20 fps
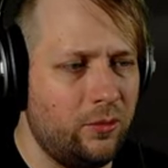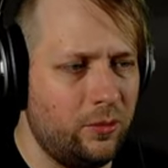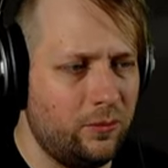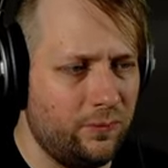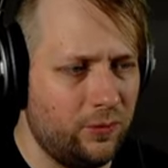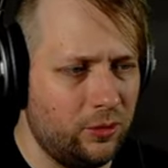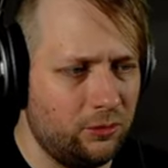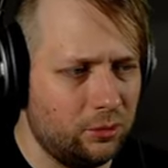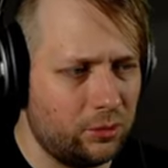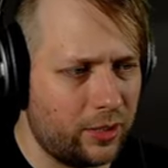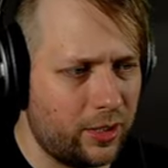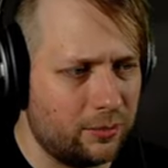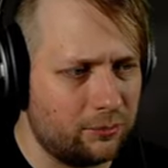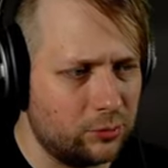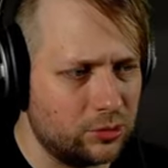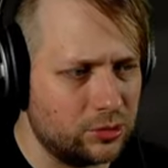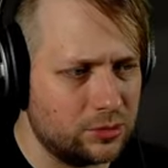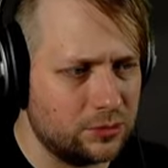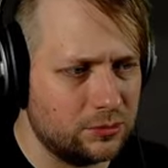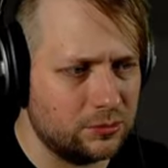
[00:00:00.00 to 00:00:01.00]
available
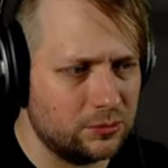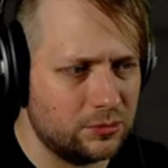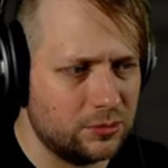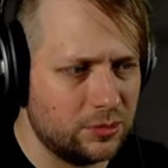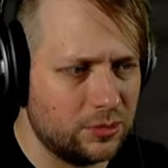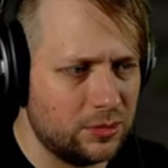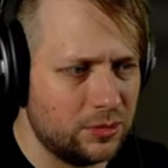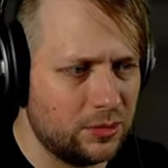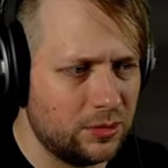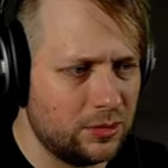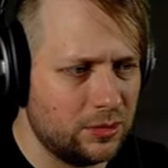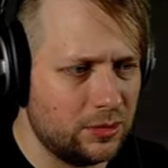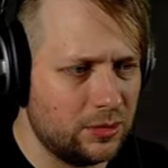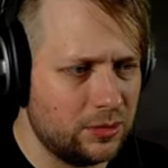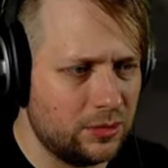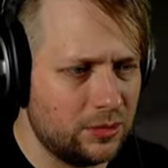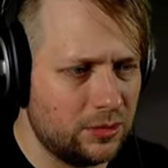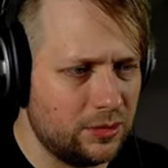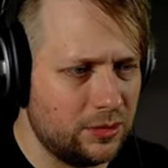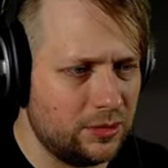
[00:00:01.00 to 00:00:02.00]
cameras.
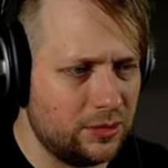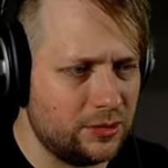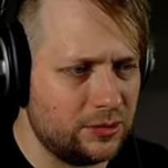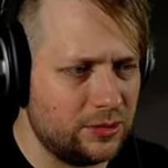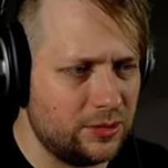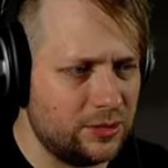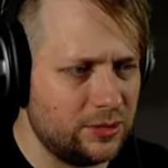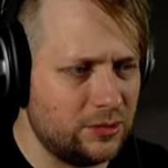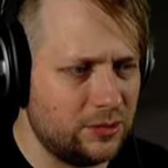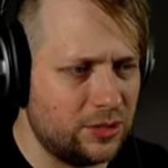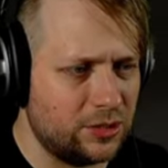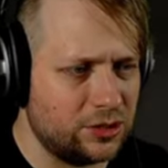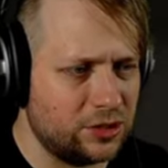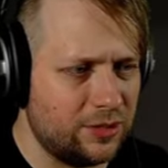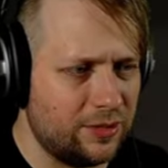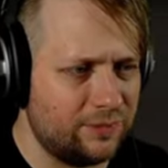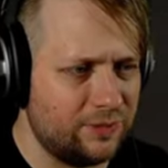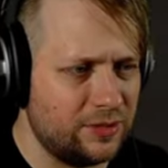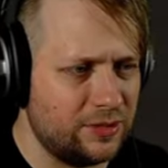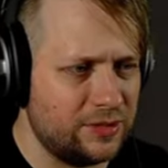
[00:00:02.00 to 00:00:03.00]
Right, so I do actually
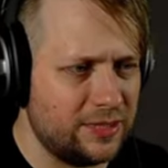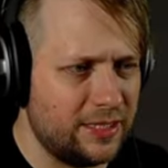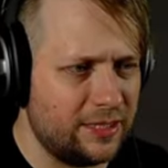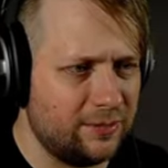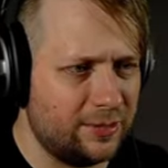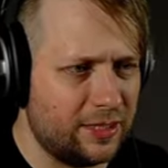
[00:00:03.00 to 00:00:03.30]
have to take my